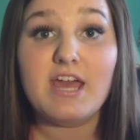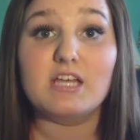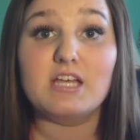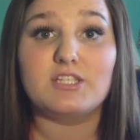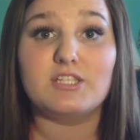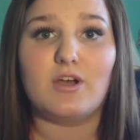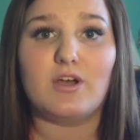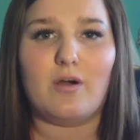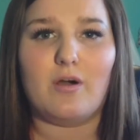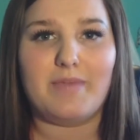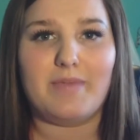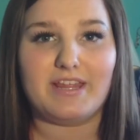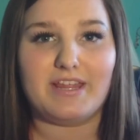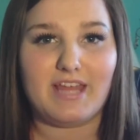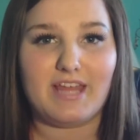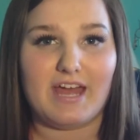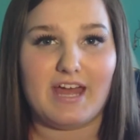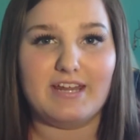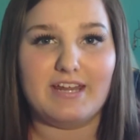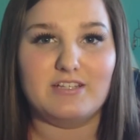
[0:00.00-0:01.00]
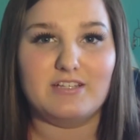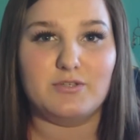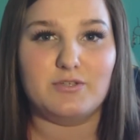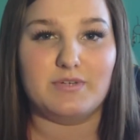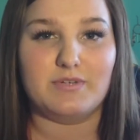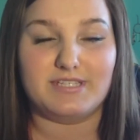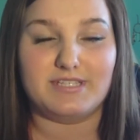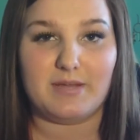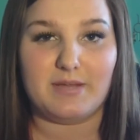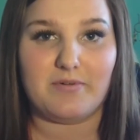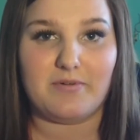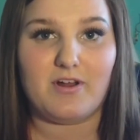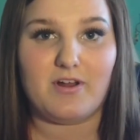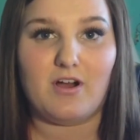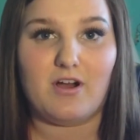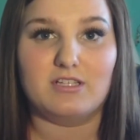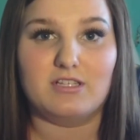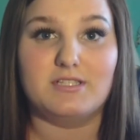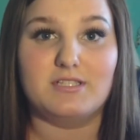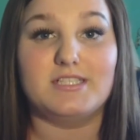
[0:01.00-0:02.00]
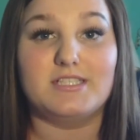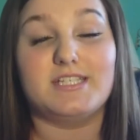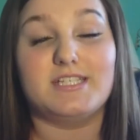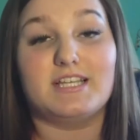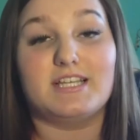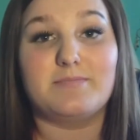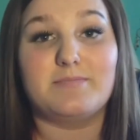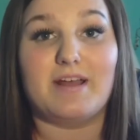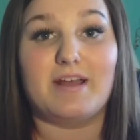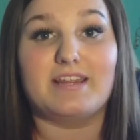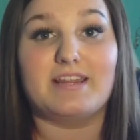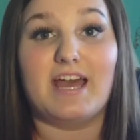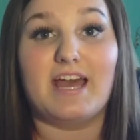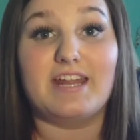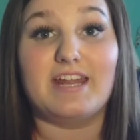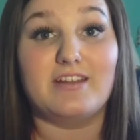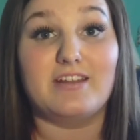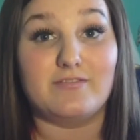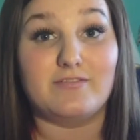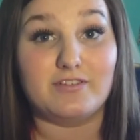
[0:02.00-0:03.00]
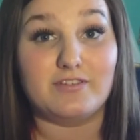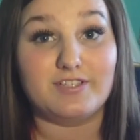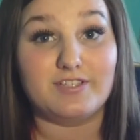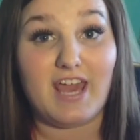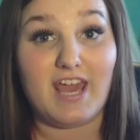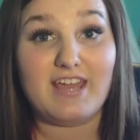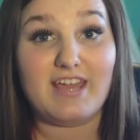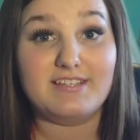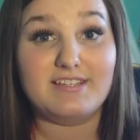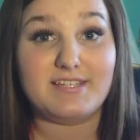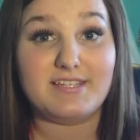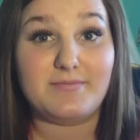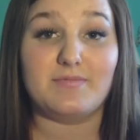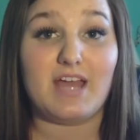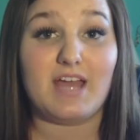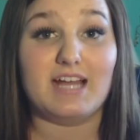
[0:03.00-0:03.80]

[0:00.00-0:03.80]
So I'll make that into a separate haul. So just expect that in a few days.